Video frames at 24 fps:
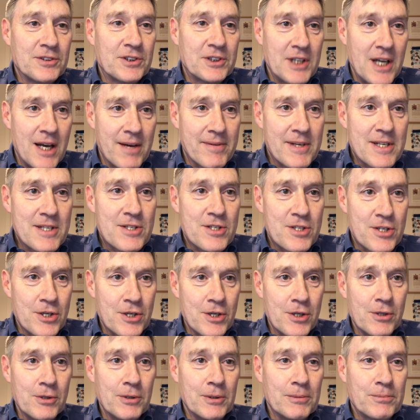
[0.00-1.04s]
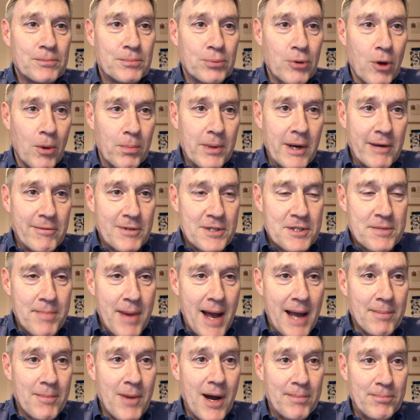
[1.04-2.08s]
service to properly
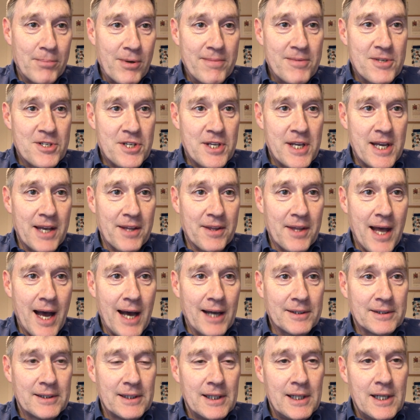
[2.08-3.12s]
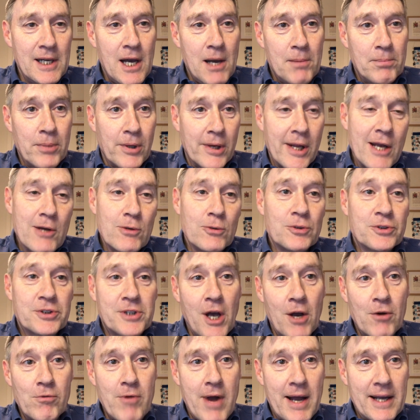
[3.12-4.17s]
respect my privacy in that, but I
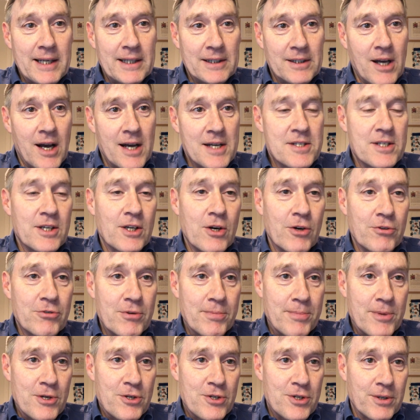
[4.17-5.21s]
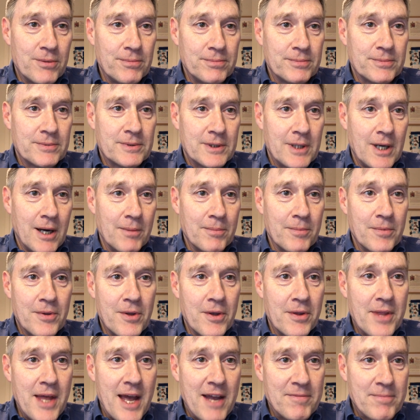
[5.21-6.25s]
also recognise the contribution
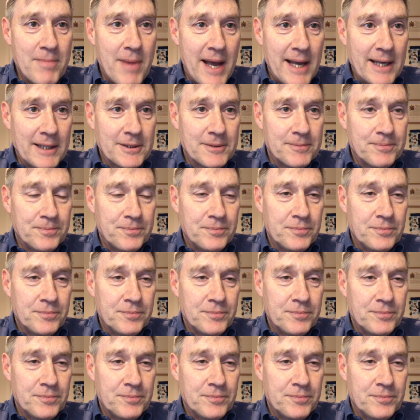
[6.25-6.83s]
that they've made.